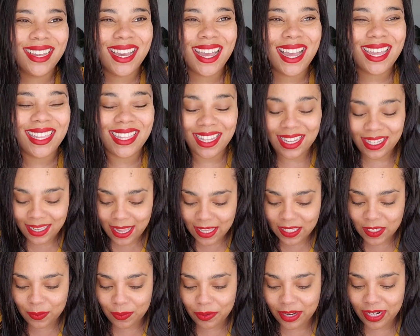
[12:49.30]
I think
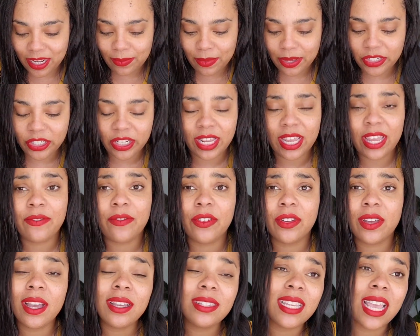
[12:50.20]
that's pretty much it. If
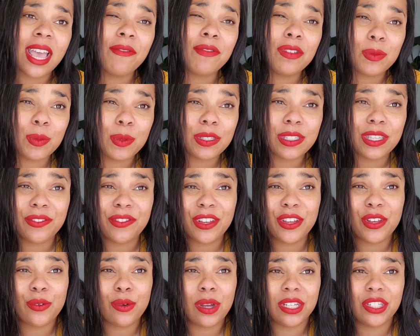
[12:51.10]
you guys have
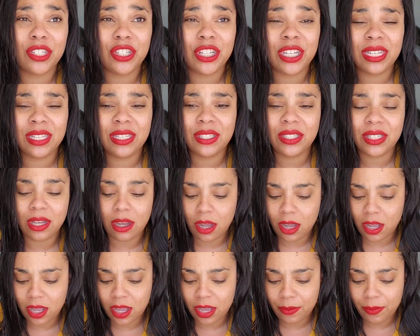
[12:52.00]
specific questions
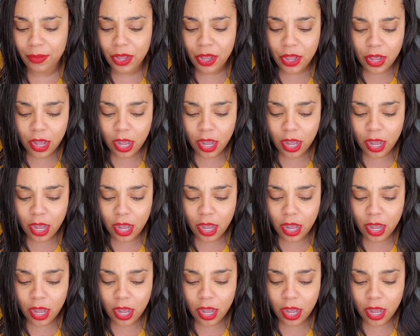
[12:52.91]
on